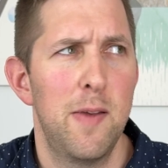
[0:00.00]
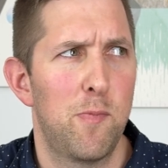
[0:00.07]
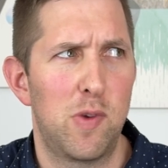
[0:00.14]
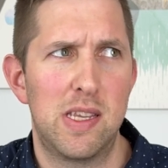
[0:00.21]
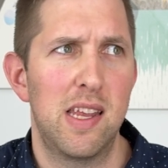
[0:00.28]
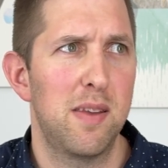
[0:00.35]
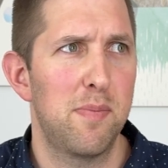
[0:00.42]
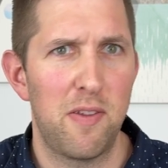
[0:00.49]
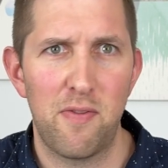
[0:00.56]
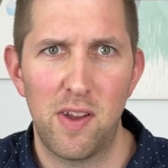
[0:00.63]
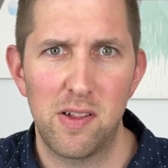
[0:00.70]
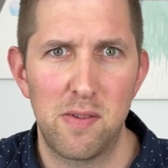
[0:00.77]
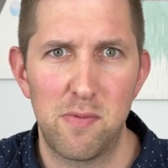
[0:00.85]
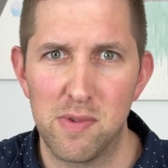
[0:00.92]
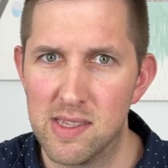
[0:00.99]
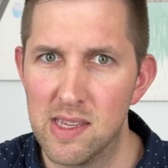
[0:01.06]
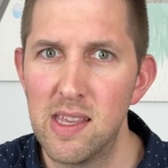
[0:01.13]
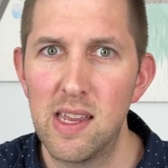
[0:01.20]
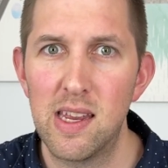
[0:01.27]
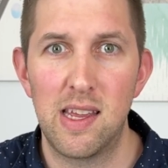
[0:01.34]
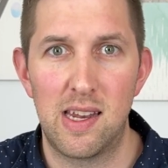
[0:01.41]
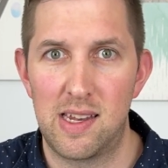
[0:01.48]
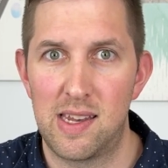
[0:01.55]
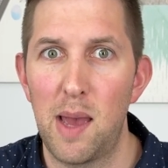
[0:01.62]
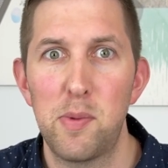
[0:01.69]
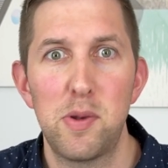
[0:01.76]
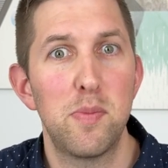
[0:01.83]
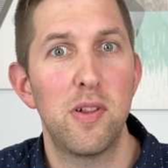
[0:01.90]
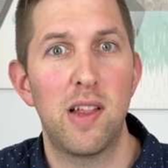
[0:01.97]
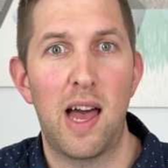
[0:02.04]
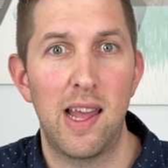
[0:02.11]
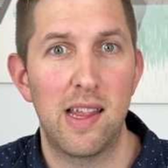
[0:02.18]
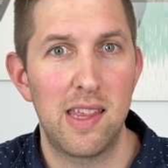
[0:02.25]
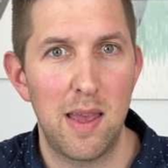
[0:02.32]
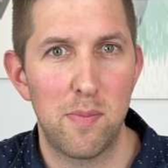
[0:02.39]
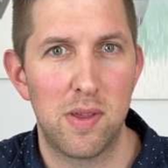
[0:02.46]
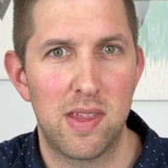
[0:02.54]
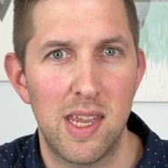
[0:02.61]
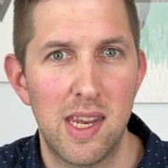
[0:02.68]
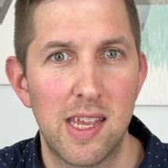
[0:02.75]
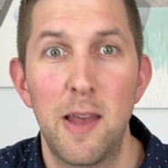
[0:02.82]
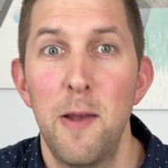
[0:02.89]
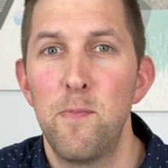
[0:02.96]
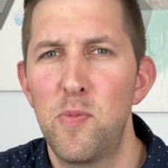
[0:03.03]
We tend to be fairly resilient and adaptable, highly empathetic.